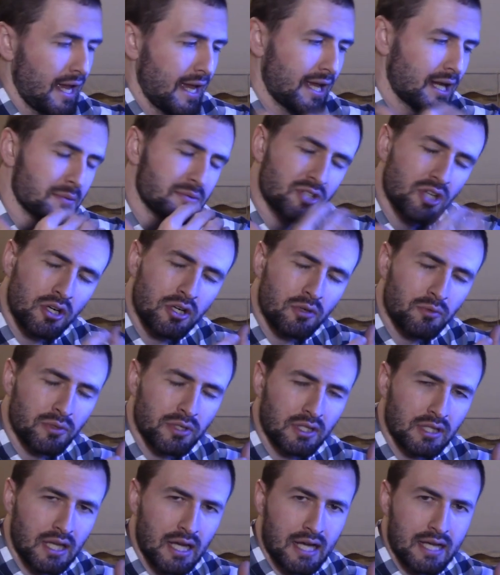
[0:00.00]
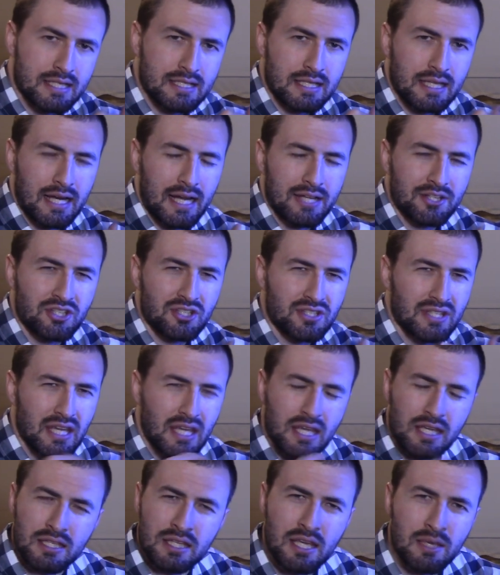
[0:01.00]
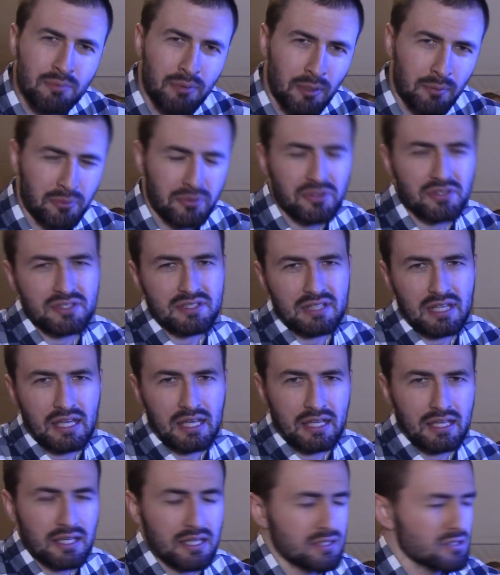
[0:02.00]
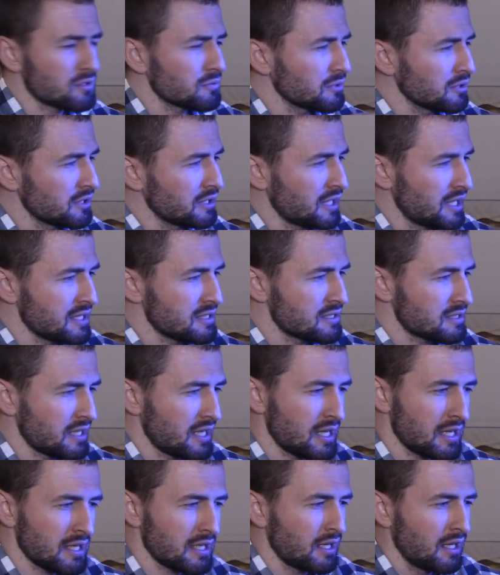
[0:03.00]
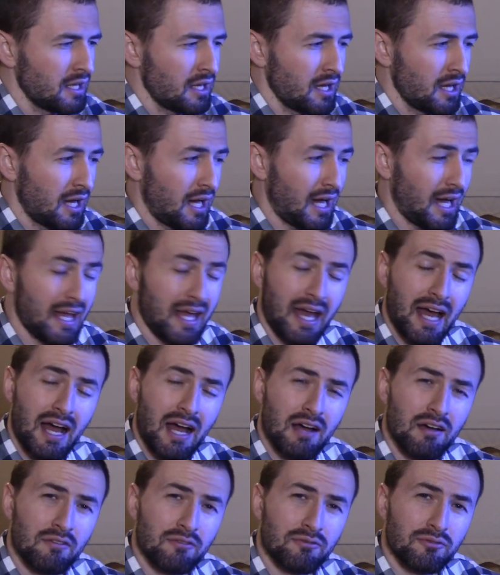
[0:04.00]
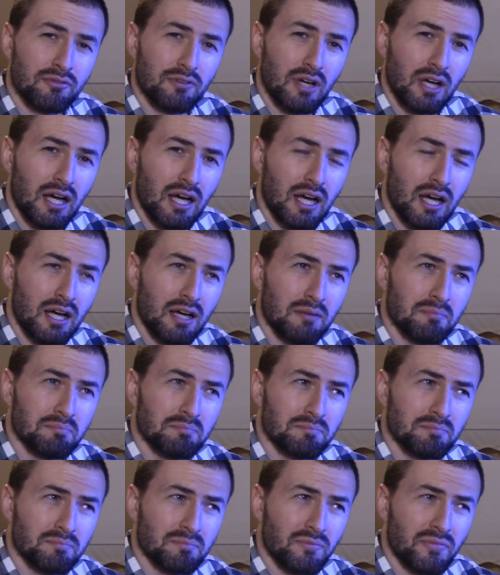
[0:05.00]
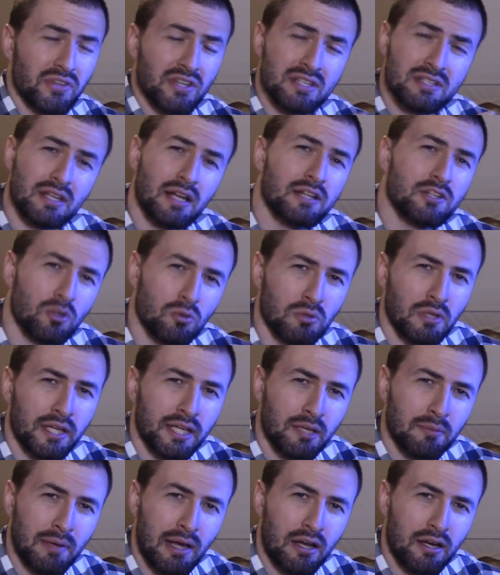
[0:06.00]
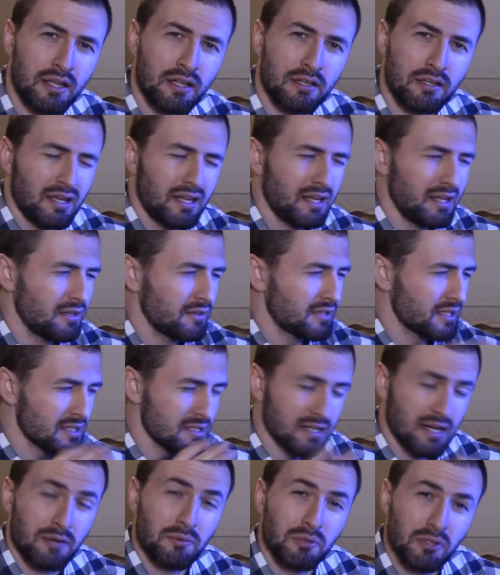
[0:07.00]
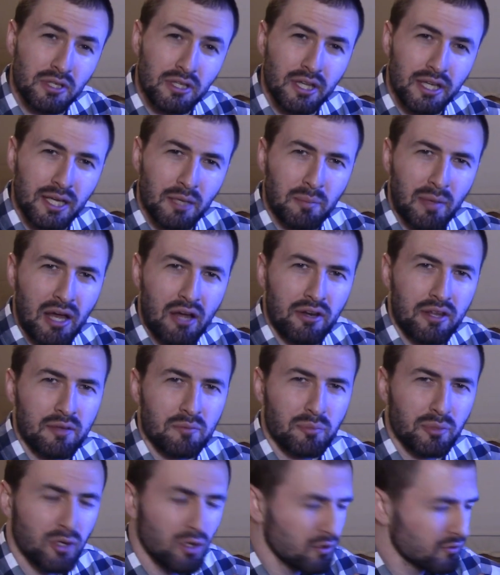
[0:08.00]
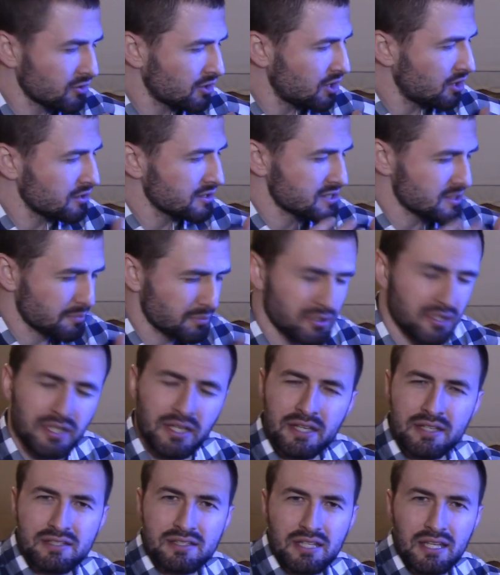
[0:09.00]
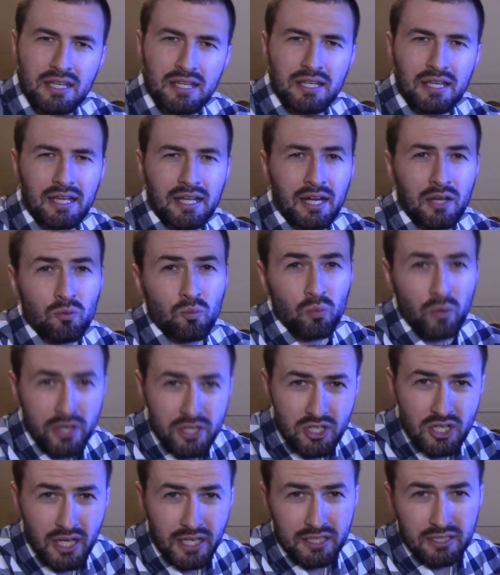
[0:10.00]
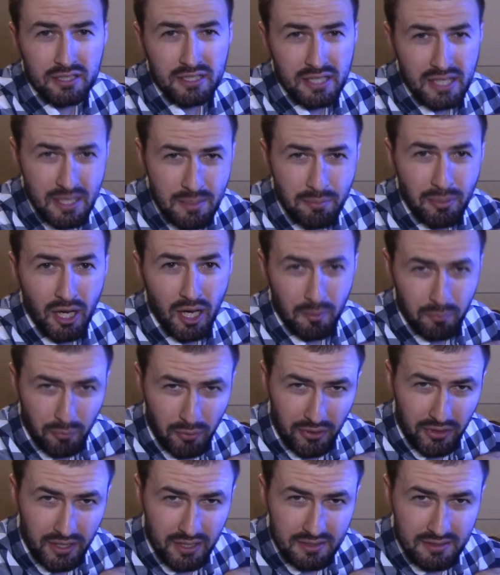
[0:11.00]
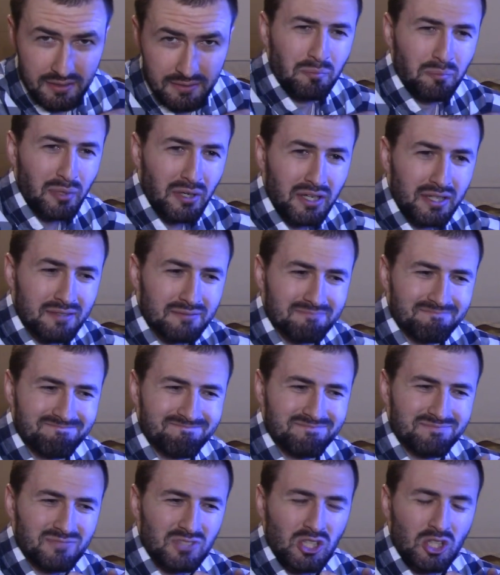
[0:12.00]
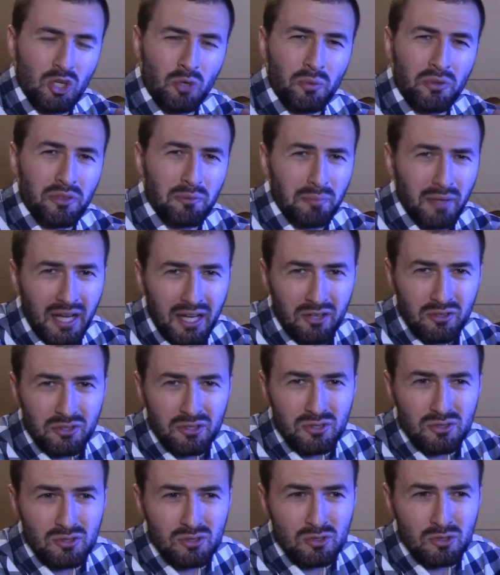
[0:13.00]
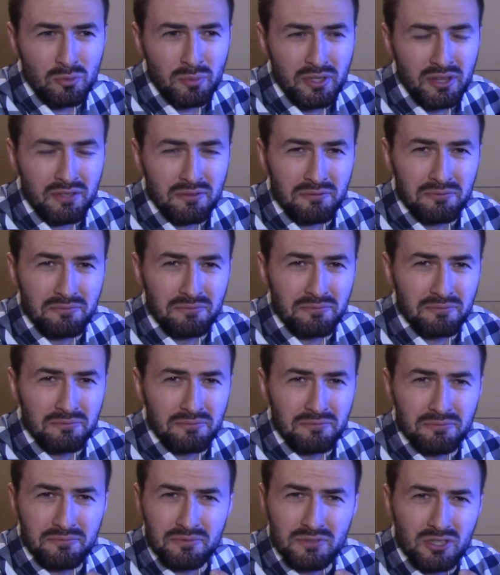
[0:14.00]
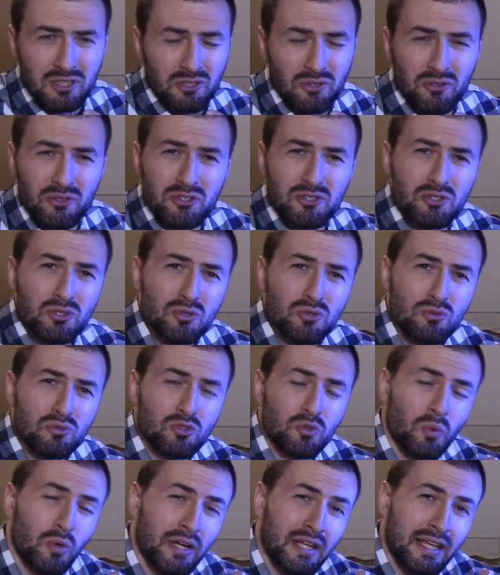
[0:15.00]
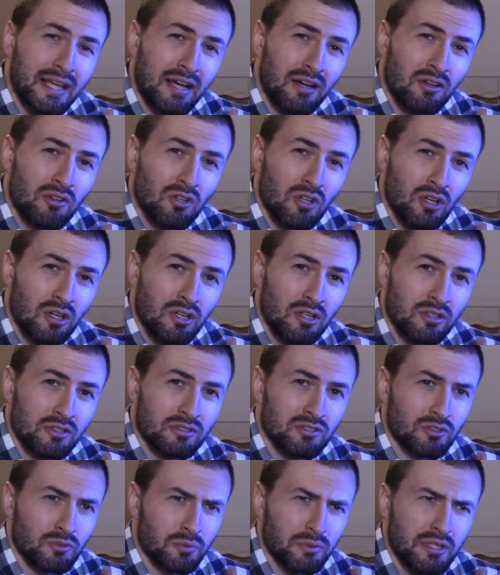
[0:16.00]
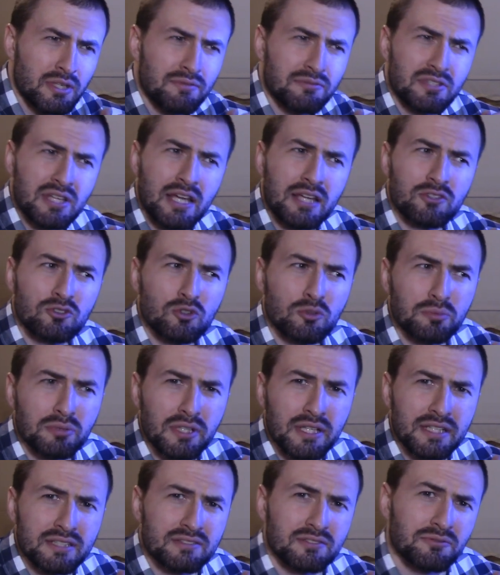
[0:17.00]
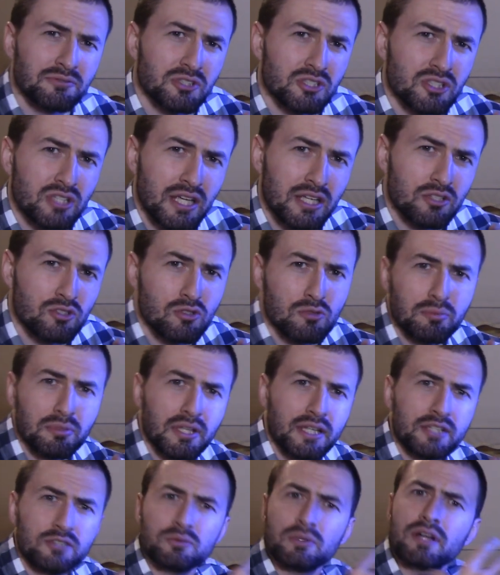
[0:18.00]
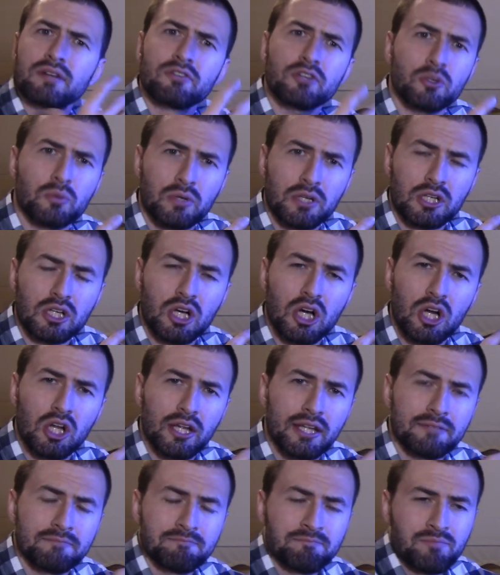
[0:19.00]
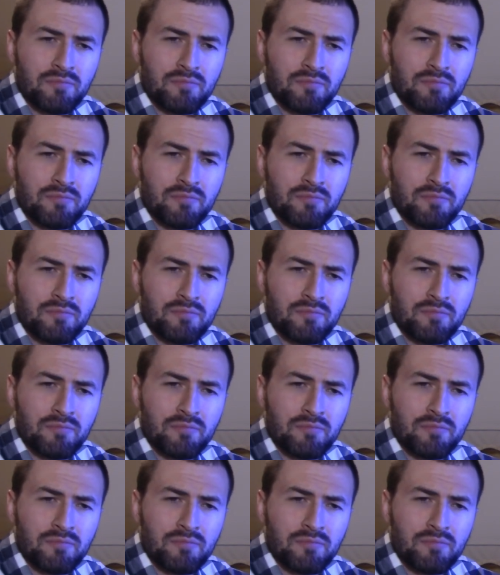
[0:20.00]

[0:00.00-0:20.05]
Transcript: And I'm starting to realize that I just can't keep up with this tank. It's a really nice tank. I have um, things that I don't like about it and things that I really like about it, but overall it's a pretty nice tank and I wish I could keep up with it. But you know, with the BioCube and the you know, the two twenty gallon longs, the reef tank duplex, the fish tank duplex, whatever you want to call it,